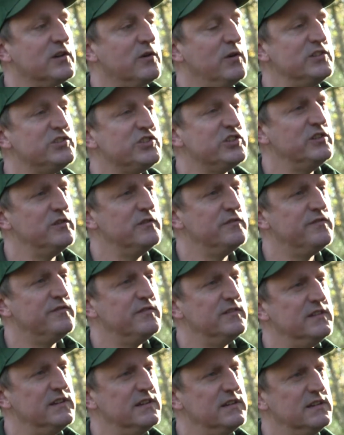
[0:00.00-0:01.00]
a question of
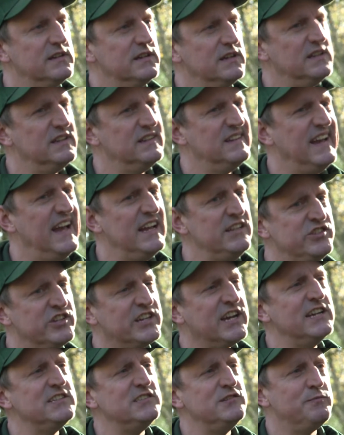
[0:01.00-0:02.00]

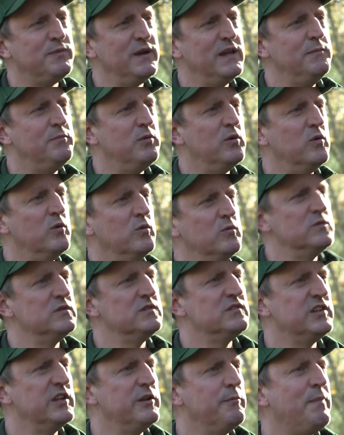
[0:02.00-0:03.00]
educating people
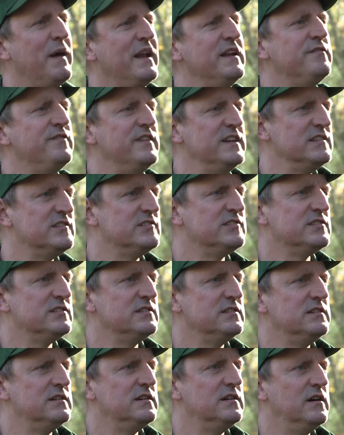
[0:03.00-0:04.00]
to the benefits
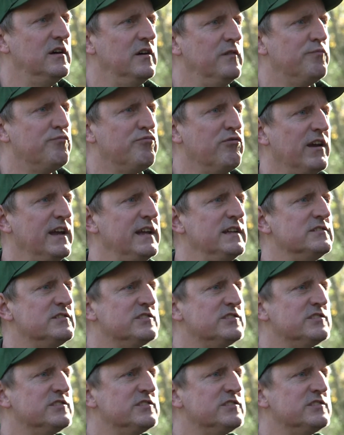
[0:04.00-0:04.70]
of bringing